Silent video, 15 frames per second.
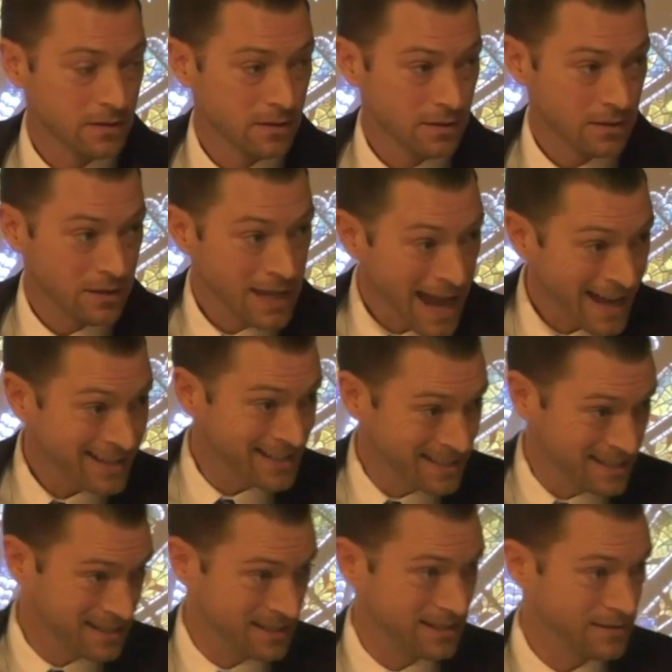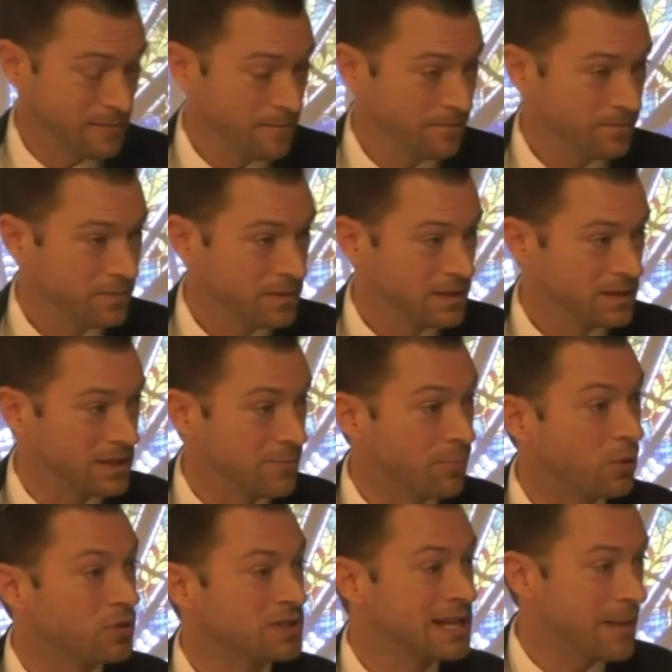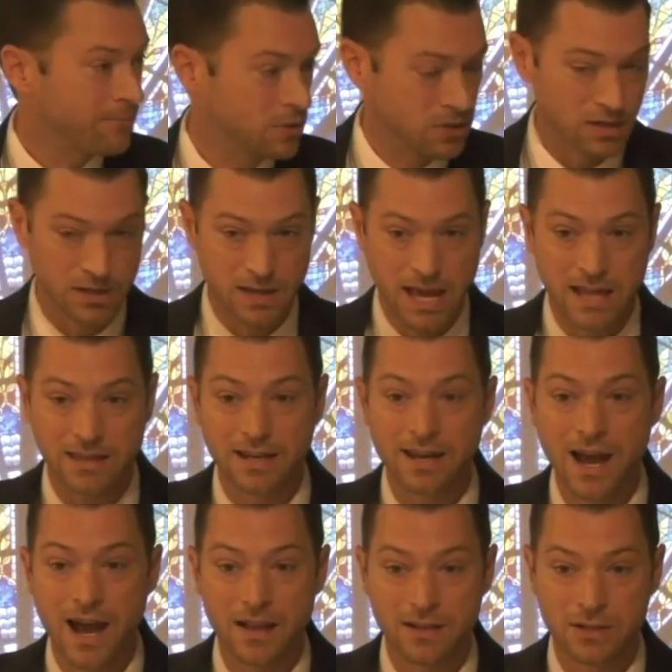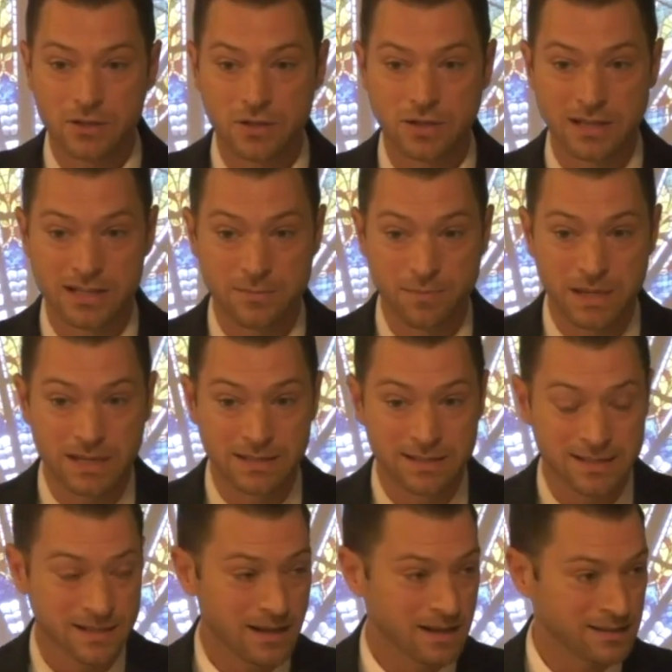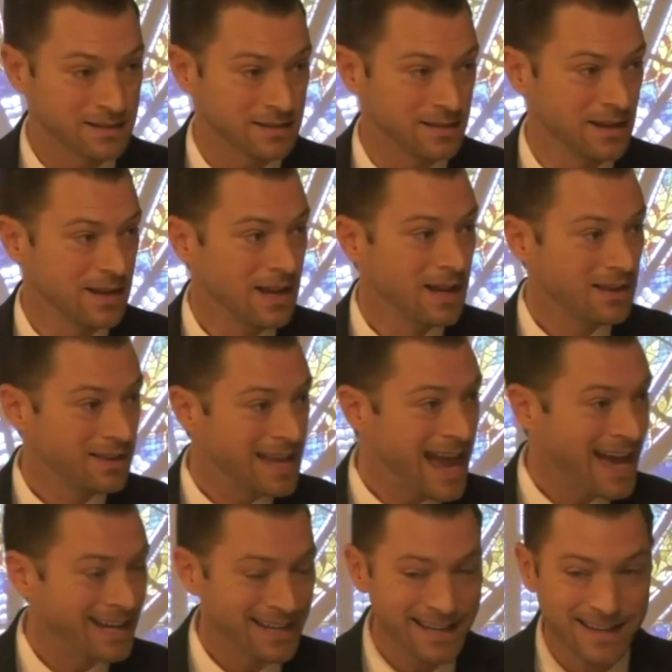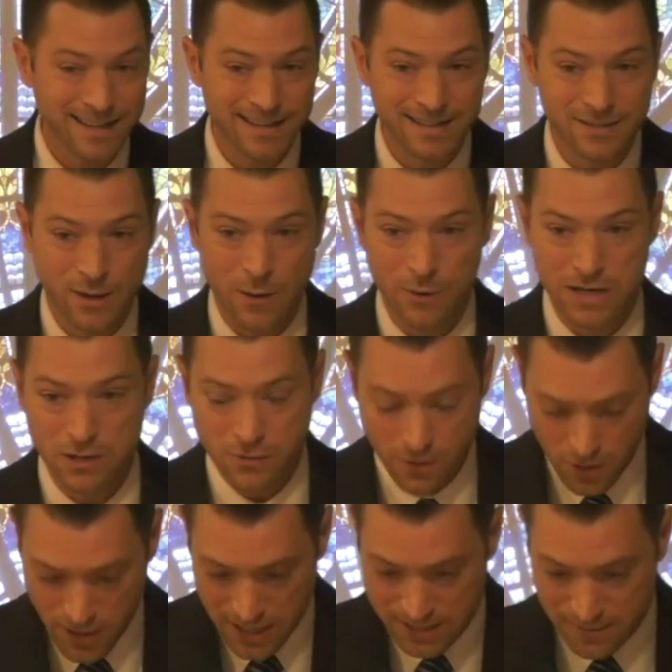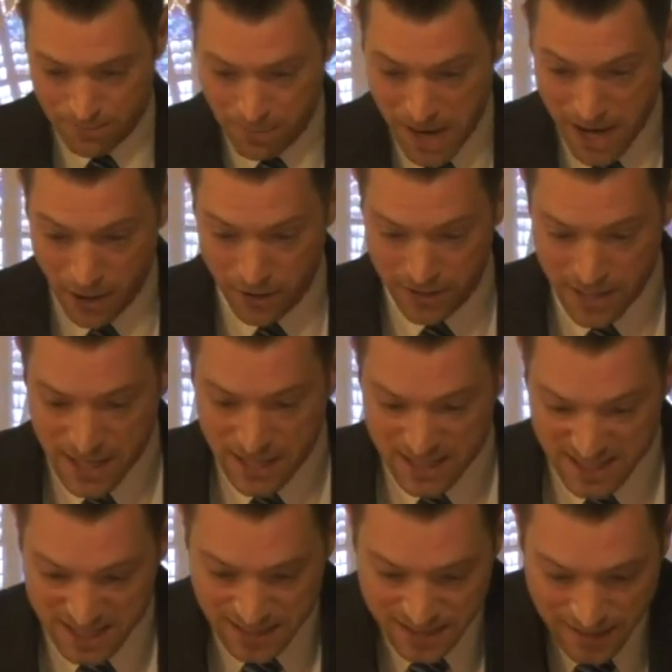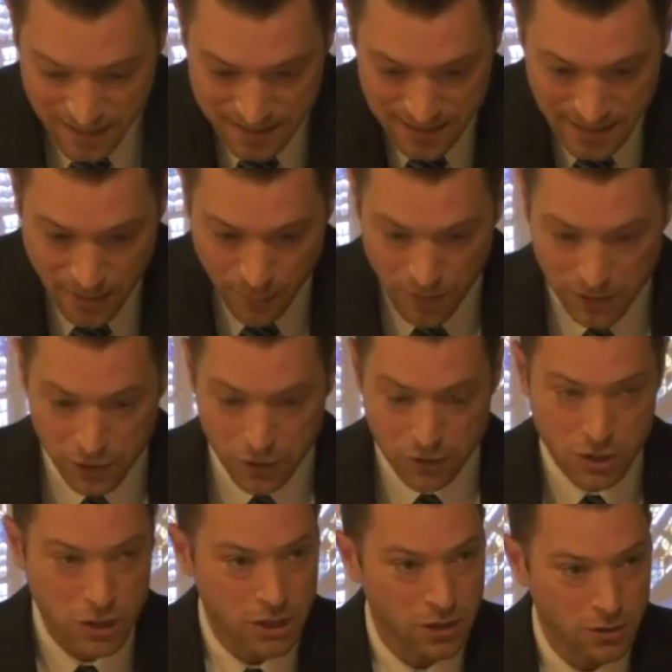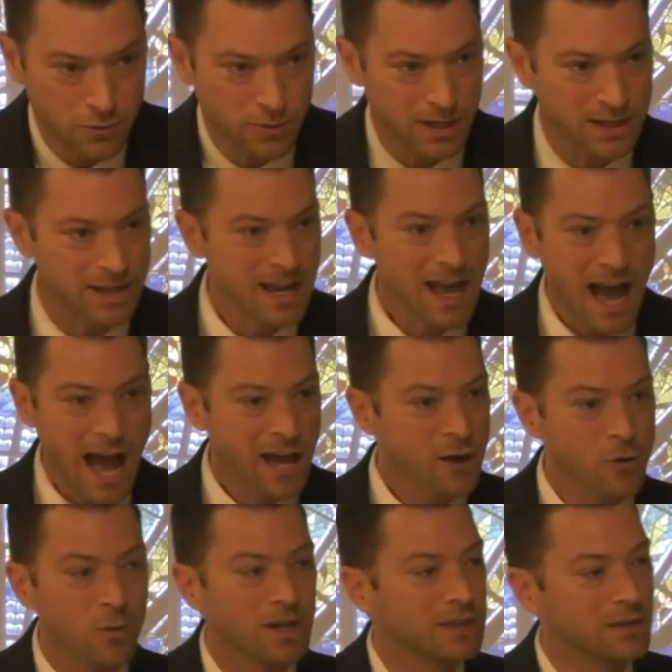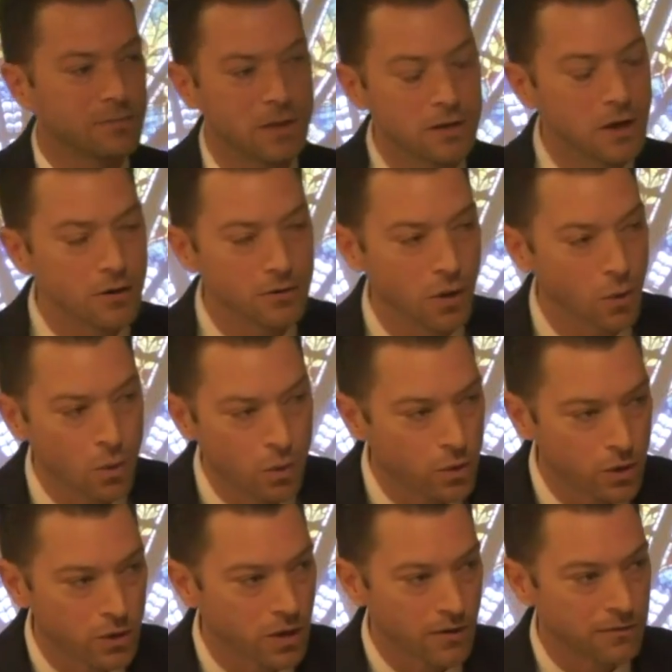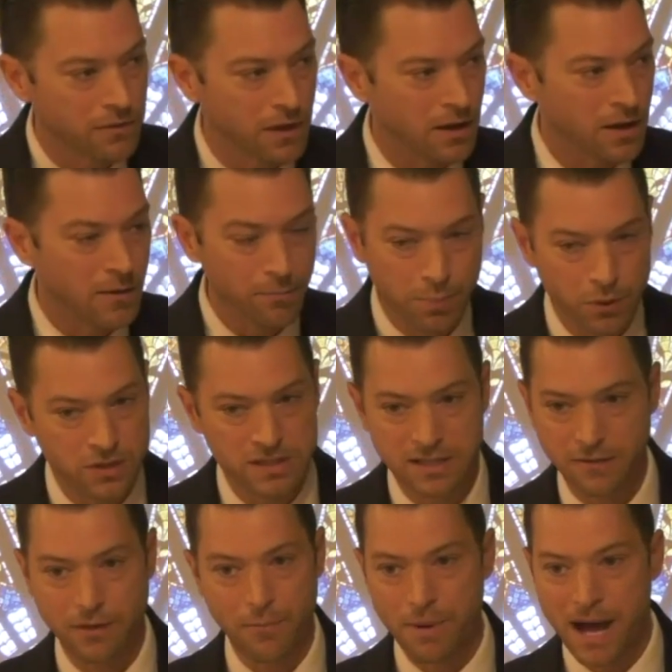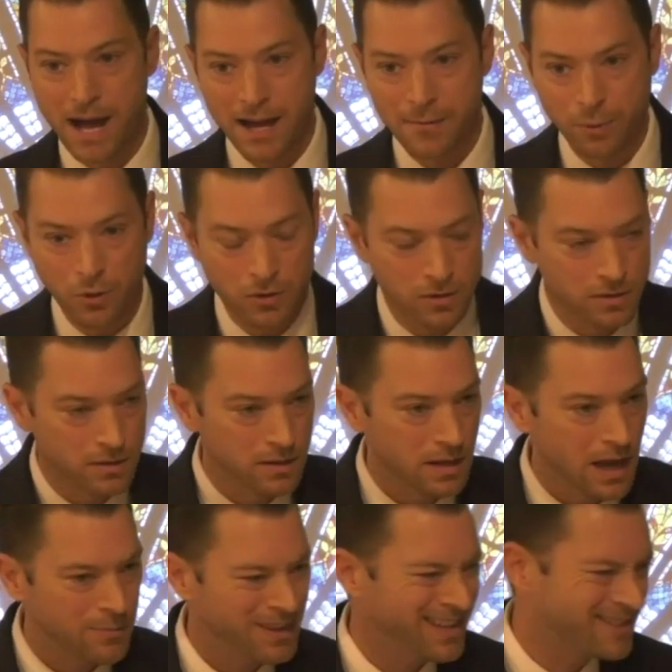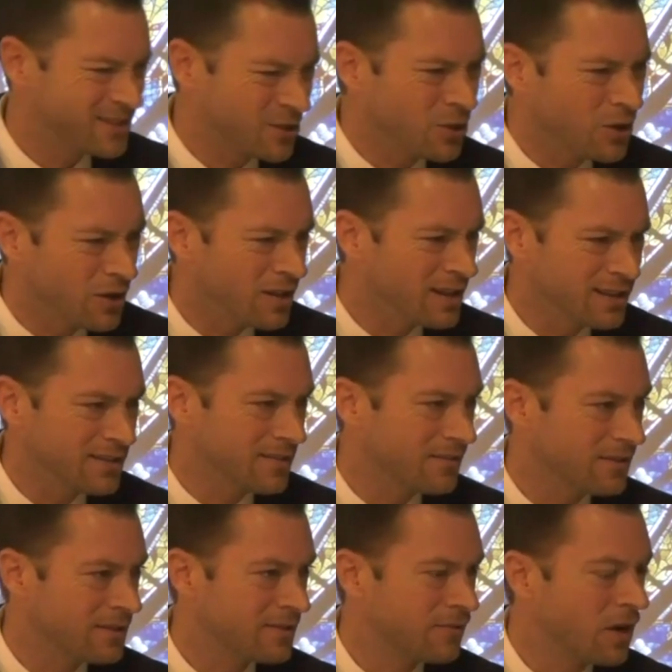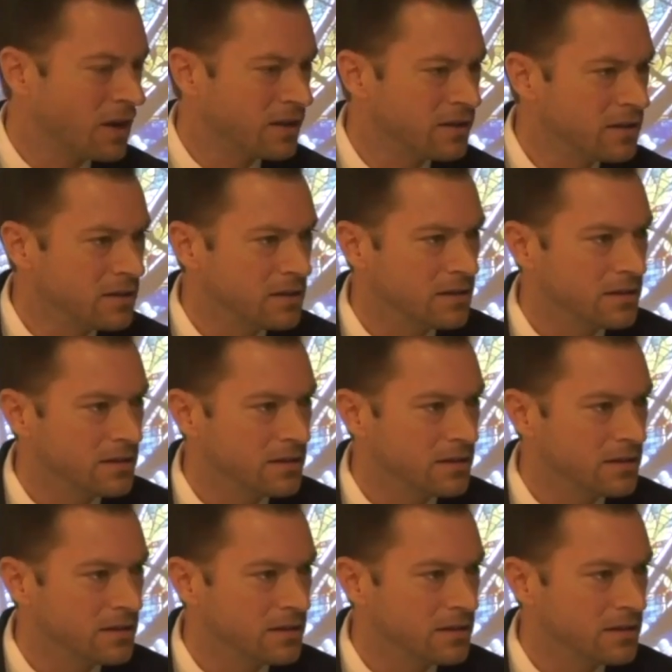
That's the perception and the knowledge that's being discussed. That is when you are, as a parent, discussing it with your children. I don't want them to know the order of the books of the Bible. I mean, that's good, it's fun.